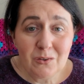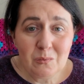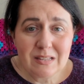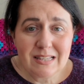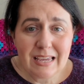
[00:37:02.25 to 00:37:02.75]

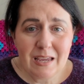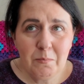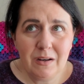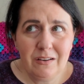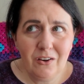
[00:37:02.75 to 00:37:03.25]
don't see,
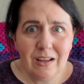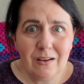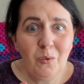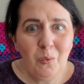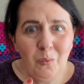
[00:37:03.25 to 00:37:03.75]
but you're like,
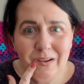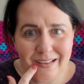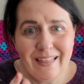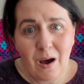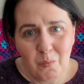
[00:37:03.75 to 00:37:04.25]
oh,
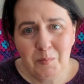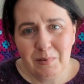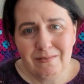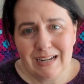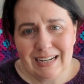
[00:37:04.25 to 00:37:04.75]
that would
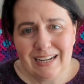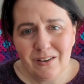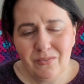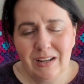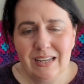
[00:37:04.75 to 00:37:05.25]
be really
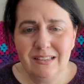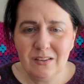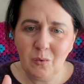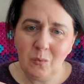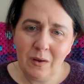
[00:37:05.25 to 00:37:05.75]
lovely.
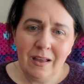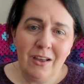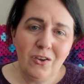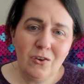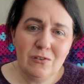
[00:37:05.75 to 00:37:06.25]
So
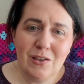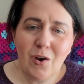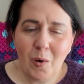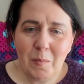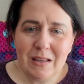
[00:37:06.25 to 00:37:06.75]
use the
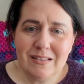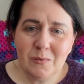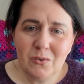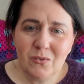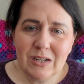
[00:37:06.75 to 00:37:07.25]
comments.
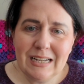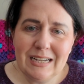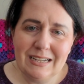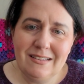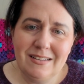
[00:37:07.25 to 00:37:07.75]
It was really
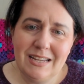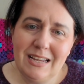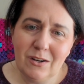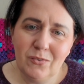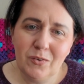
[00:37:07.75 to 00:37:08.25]
nice to
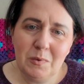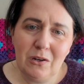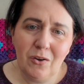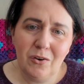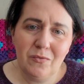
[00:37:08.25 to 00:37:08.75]
hear from a
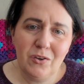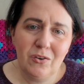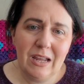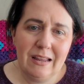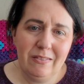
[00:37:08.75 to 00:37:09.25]
lot of
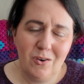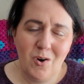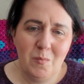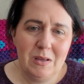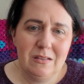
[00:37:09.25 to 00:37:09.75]
you in the
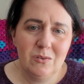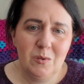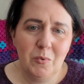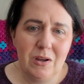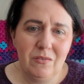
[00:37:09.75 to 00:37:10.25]
comments on
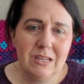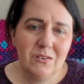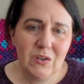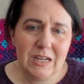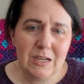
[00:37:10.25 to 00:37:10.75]
the
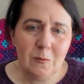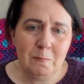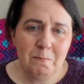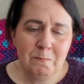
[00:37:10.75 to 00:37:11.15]
previous video.